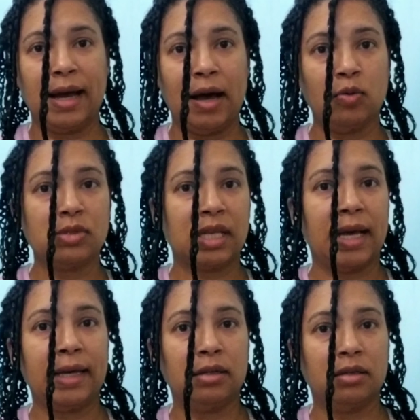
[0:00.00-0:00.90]
the
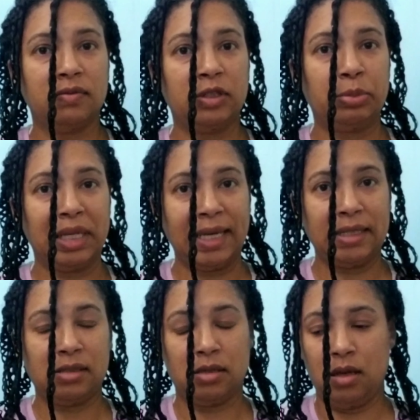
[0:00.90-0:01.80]
outside of the
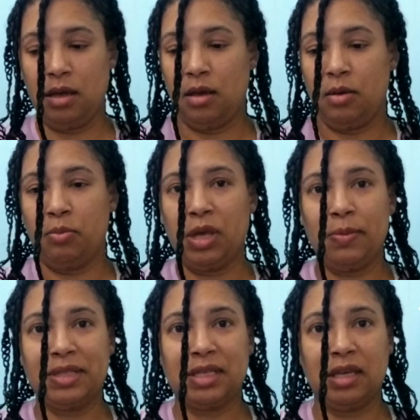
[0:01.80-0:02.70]
plaits,
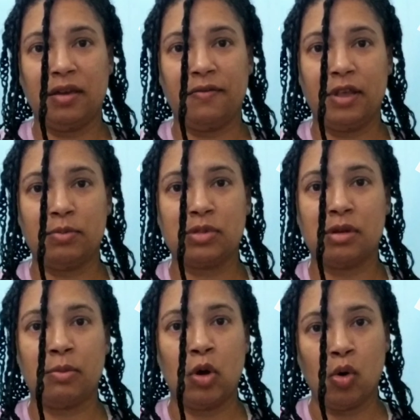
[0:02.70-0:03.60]
maybe to give them
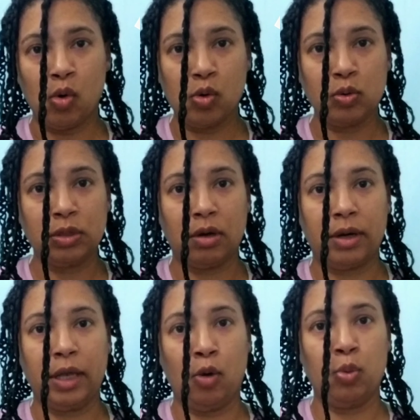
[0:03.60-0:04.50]
some hold
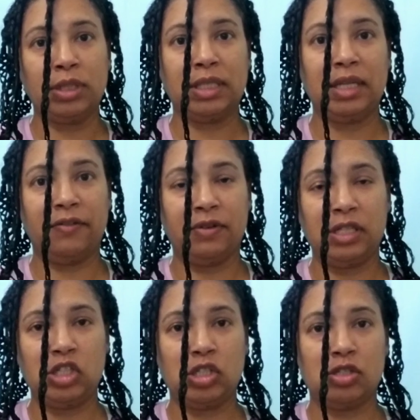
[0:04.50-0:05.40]
or help with the
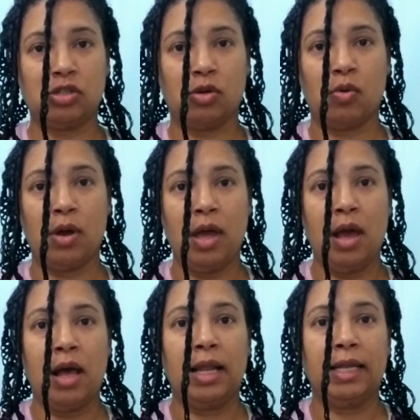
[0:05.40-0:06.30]
definition. So
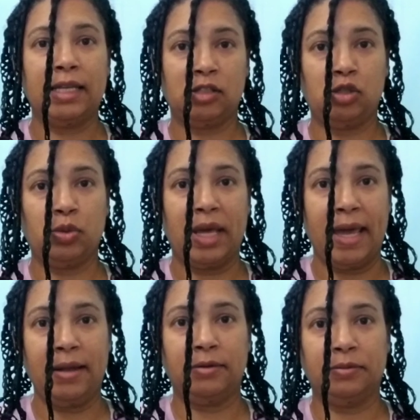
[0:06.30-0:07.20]
let's do
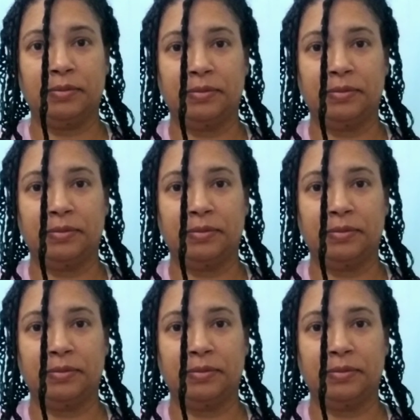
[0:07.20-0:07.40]
that.